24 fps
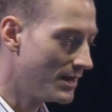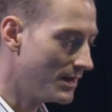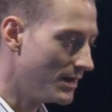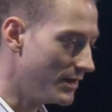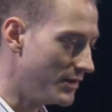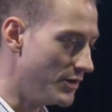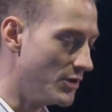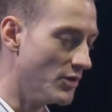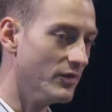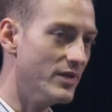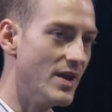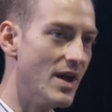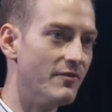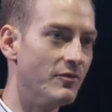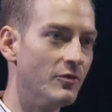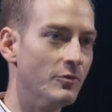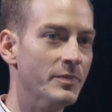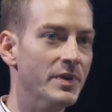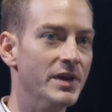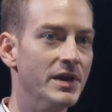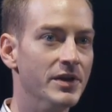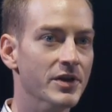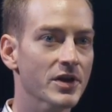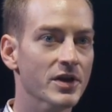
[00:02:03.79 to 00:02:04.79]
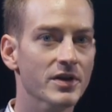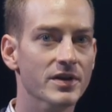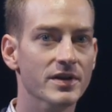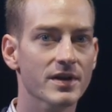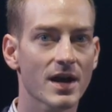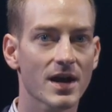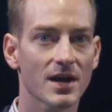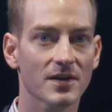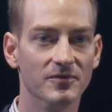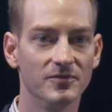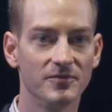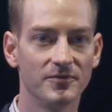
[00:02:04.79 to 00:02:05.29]
You'll never be good
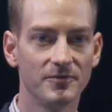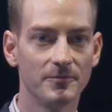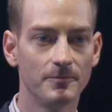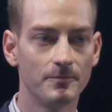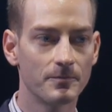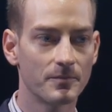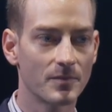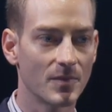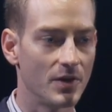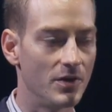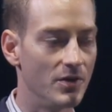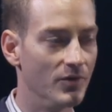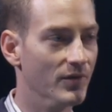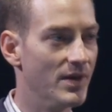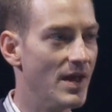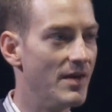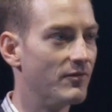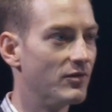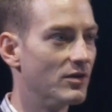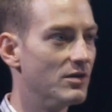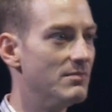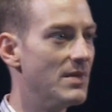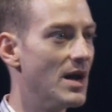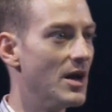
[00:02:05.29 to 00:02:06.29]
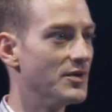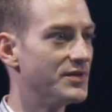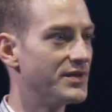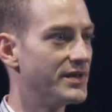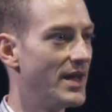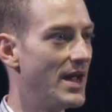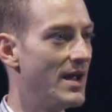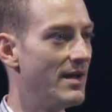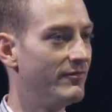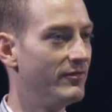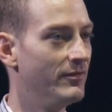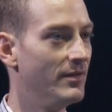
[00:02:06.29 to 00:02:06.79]
enough. You'll never amount
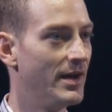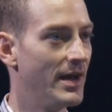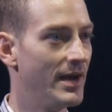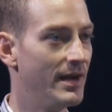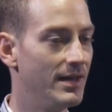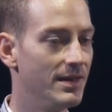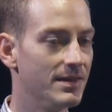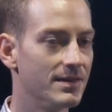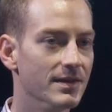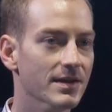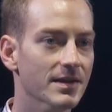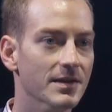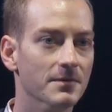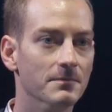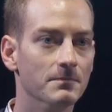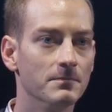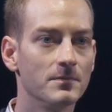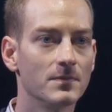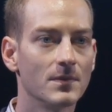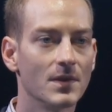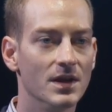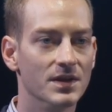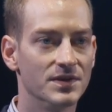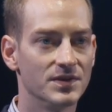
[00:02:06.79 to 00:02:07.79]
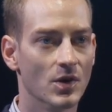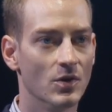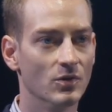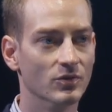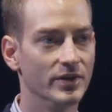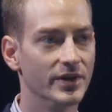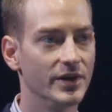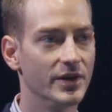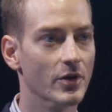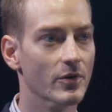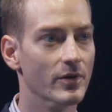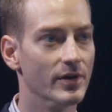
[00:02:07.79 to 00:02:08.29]
to ever anything. It's
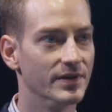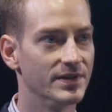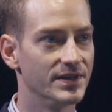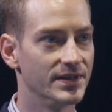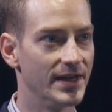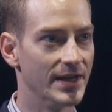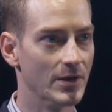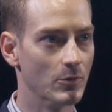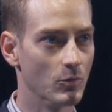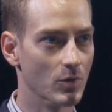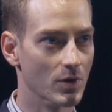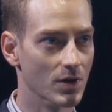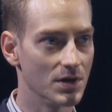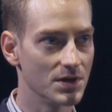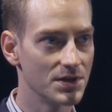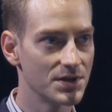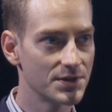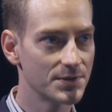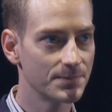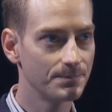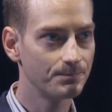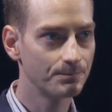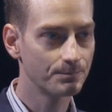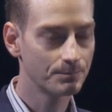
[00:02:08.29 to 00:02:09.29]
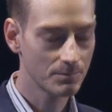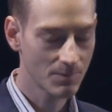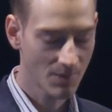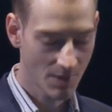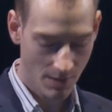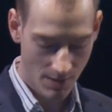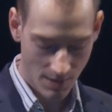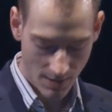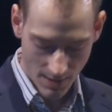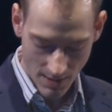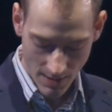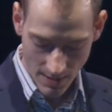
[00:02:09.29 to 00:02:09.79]
only going to get worse.
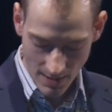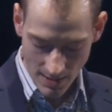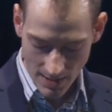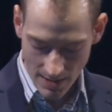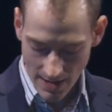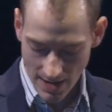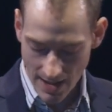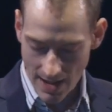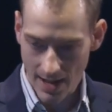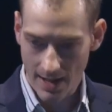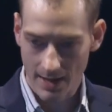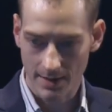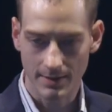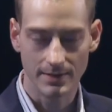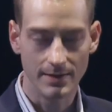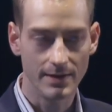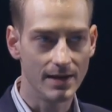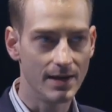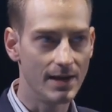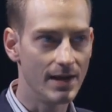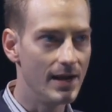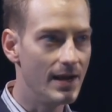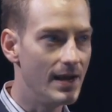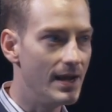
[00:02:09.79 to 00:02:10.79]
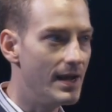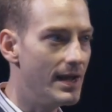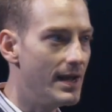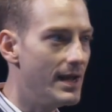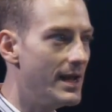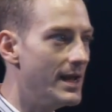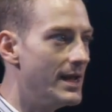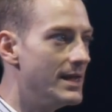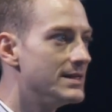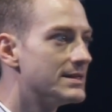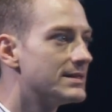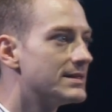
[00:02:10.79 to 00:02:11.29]
And
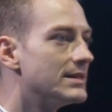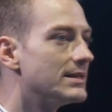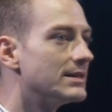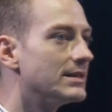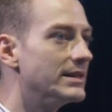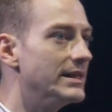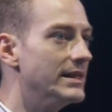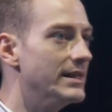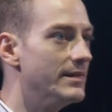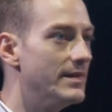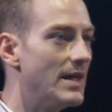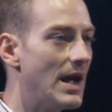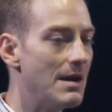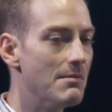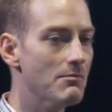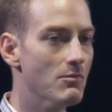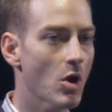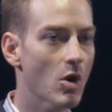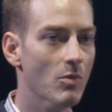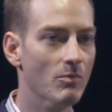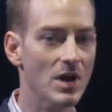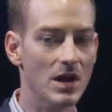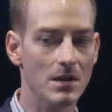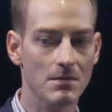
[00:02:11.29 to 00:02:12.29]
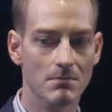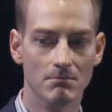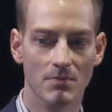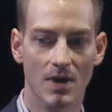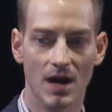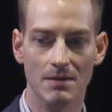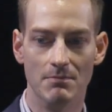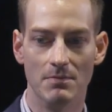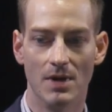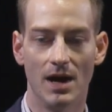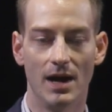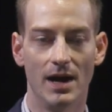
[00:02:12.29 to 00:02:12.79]
instantly in that moment,
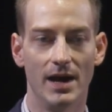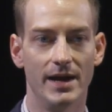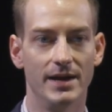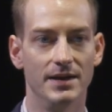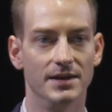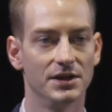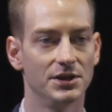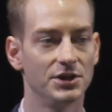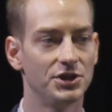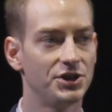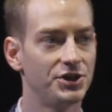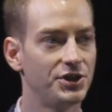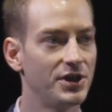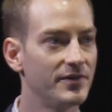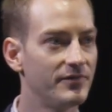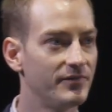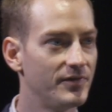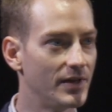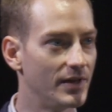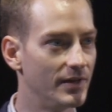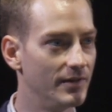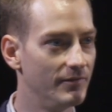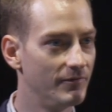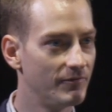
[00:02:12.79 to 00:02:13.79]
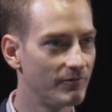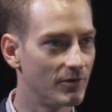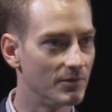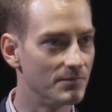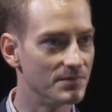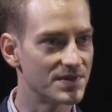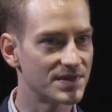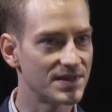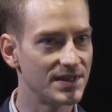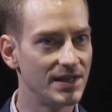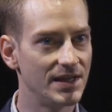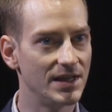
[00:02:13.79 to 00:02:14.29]
my mind shifted
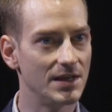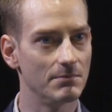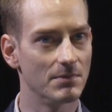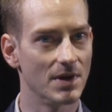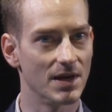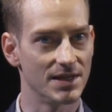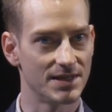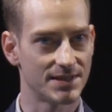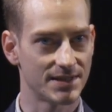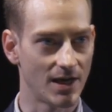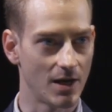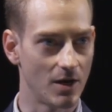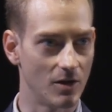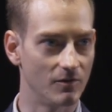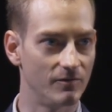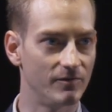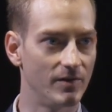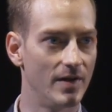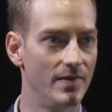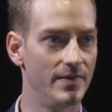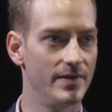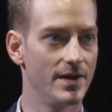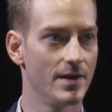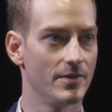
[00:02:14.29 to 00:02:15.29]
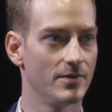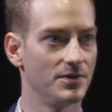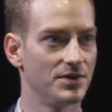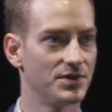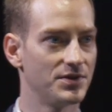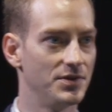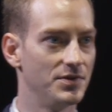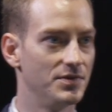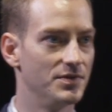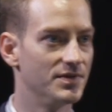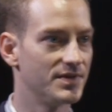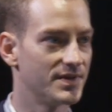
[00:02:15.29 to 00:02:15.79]
from seeing myself and the other
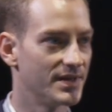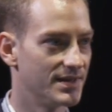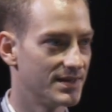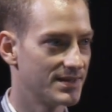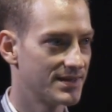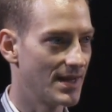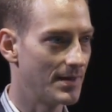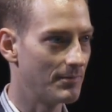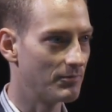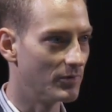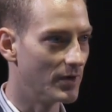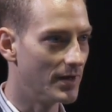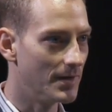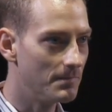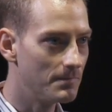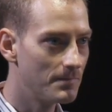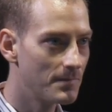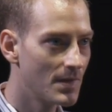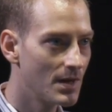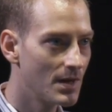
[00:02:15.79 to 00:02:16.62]
students as separate.